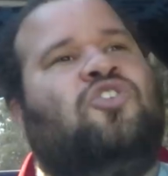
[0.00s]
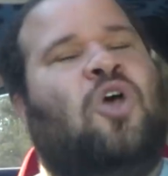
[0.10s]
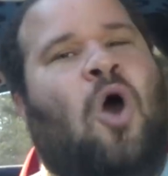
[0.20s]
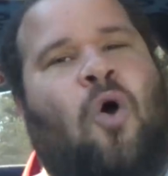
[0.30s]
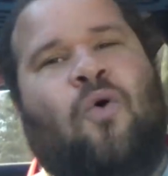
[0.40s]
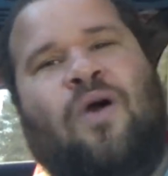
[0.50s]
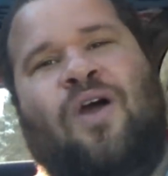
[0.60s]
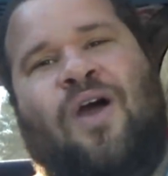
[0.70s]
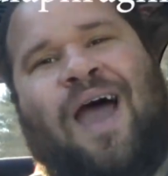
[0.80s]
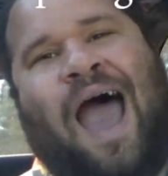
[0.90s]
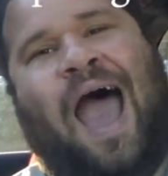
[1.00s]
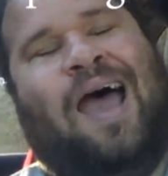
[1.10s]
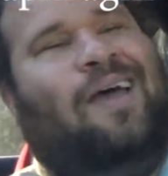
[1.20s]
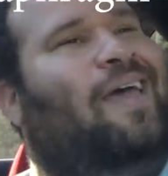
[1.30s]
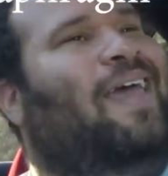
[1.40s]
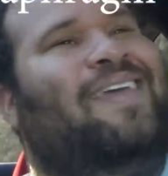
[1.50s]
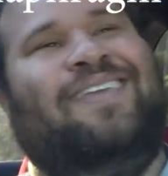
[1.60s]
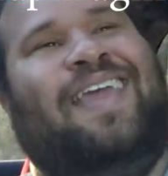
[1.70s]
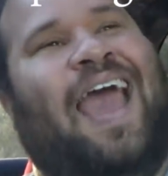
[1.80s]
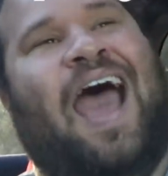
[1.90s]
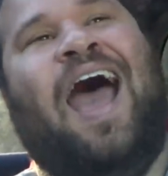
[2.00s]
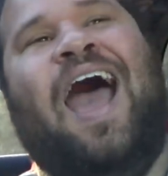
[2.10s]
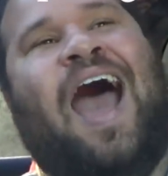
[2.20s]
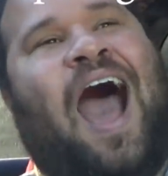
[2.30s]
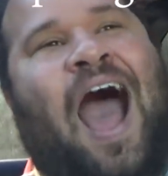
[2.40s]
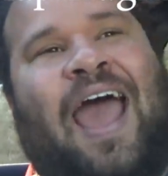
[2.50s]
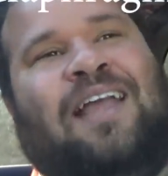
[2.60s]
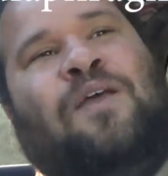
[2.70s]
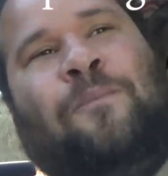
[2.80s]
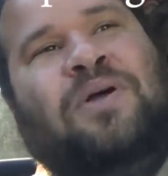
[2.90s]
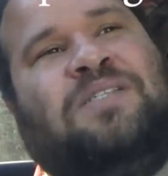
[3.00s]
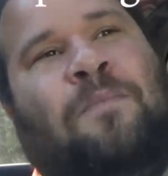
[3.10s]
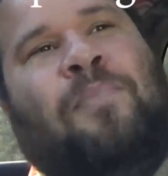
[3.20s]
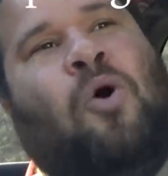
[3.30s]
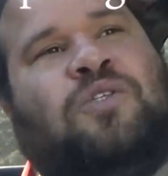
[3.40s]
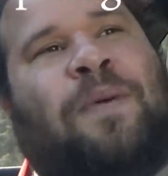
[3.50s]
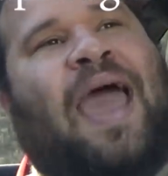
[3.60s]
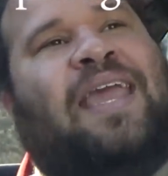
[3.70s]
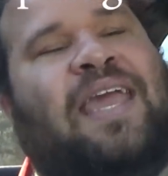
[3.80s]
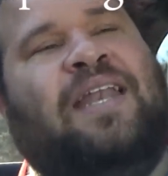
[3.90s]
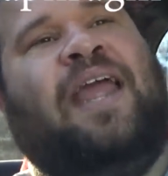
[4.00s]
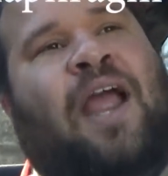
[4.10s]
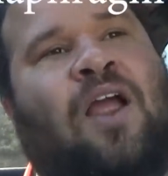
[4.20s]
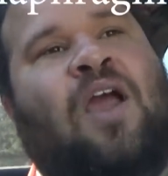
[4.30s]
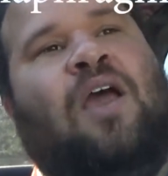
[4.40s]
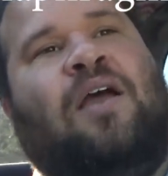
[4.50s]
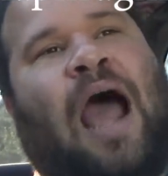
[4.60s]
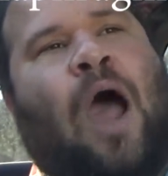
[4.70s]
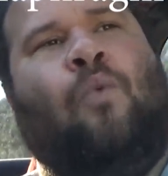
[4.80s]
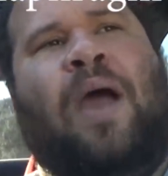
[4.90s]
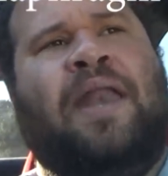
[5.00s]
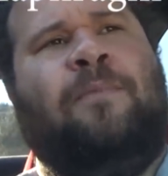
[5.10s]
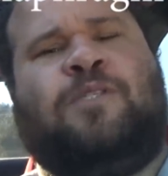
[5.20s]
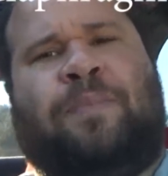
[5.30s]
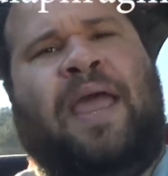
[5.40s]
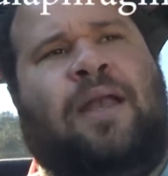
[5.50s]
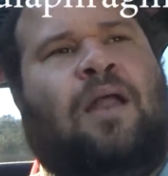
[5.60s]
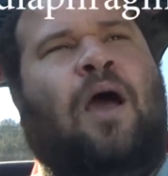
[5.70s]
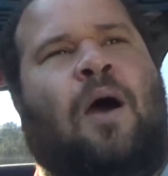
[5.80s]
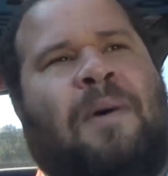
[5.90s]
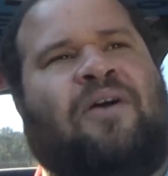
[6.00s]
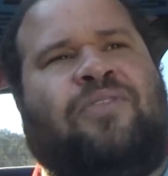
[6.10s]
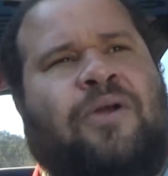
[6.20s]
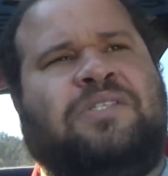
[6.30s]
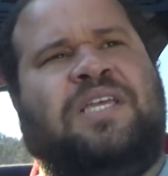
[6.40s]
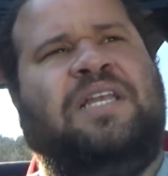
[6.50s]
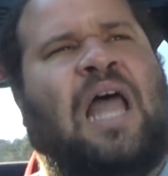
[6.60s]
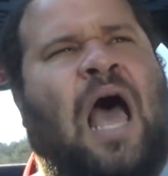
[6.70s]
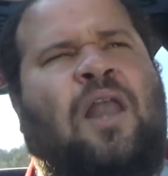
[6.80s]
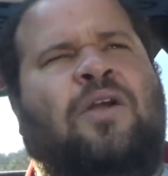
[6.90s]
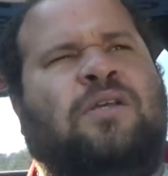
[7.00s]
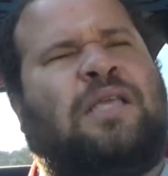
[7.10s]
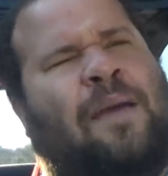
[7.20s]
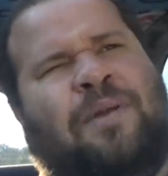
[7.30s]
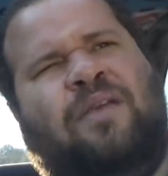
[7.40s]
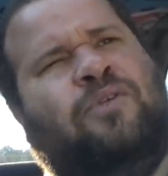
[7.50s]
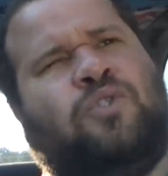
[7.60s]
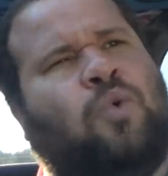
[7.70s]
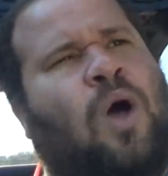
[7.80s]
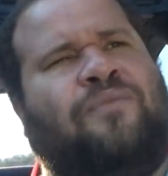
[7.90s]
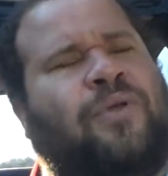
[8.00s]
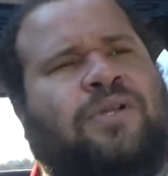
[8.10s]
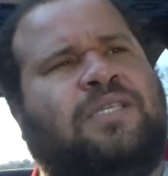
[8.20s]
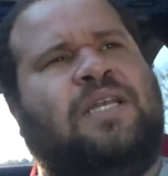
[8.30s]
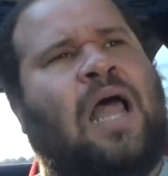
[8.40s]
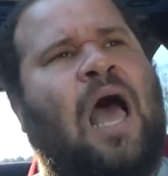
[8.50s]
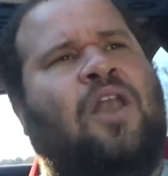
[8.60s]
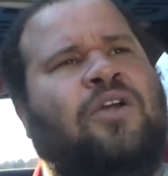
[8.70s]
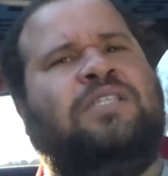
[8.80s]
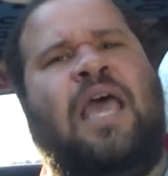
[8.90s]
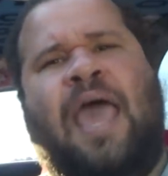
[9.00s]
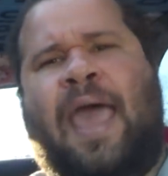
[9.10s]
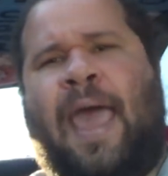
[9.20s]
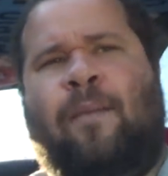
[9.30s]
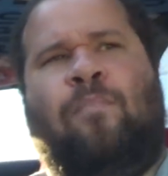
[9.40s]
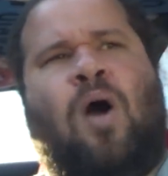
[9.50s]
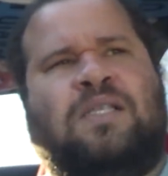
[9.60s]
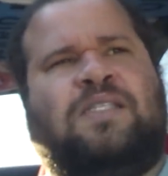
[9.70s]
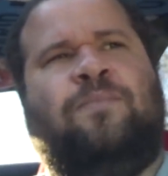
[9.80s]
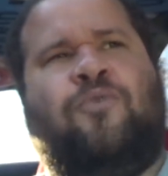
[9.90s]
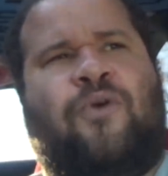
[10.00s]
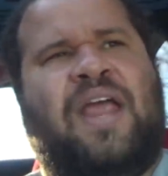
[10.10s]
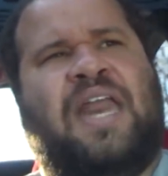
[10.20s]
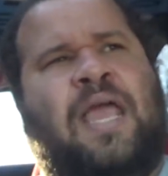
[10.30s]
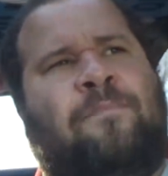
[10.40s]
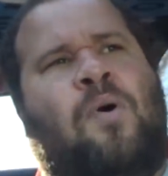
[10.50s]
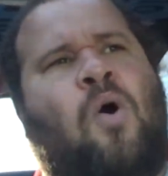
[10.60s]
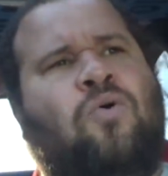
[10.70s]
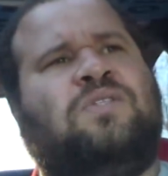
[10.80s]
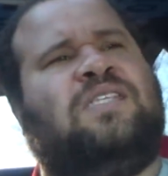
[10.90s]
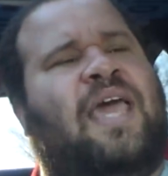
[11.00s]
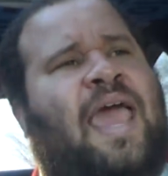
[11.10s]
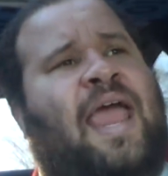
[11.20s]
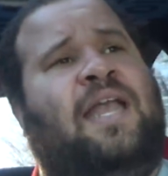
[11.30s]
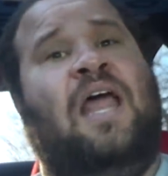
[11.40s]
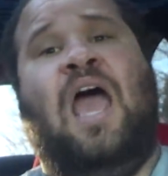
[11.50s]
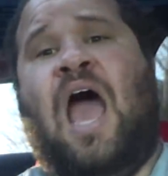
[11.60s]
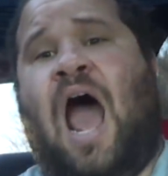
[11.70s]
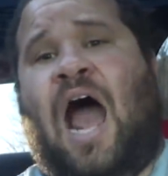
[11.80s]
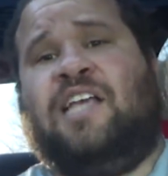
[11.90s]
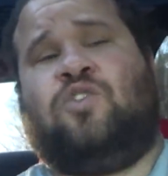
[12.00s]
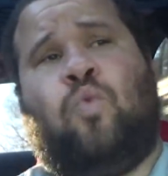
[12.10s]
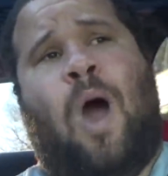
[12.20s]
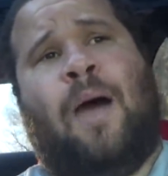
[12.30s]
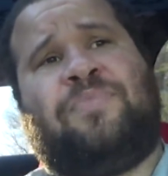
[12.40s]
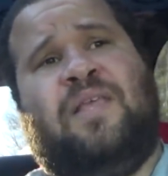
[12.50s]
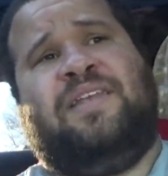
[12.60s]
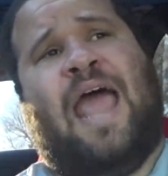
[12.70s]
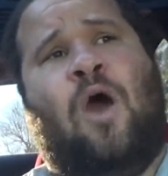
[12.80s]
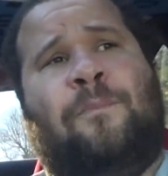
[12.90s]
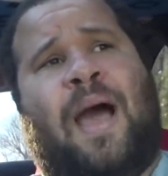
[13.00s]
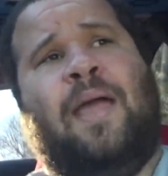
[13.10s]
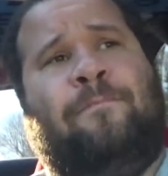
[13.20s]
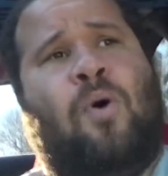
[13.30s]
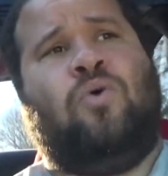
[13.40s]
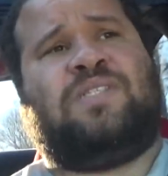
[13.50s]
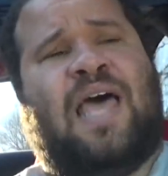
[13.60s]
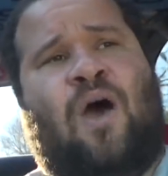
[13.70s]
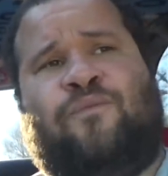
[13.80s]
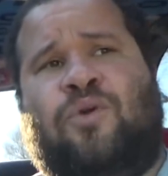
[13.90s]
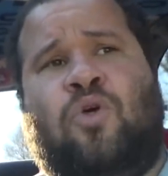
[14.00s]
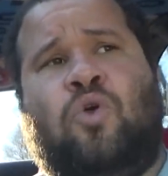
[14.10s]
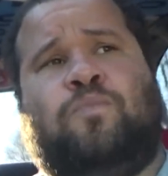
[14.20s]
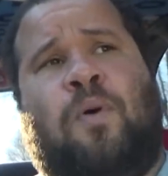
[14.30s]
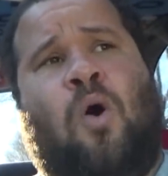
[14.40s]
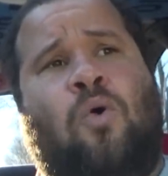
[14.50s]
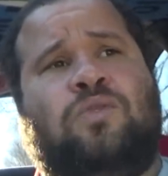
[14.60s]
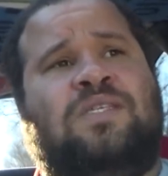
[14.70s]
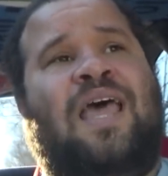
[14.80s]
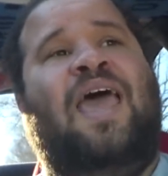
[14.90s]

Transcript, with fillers: So yeah, I had to put some bolts back in there. I went and spent about $13, I believe it was $12, $13, and bought some grade 8 bolts, and I swapped the downpipe bolts out for those bolts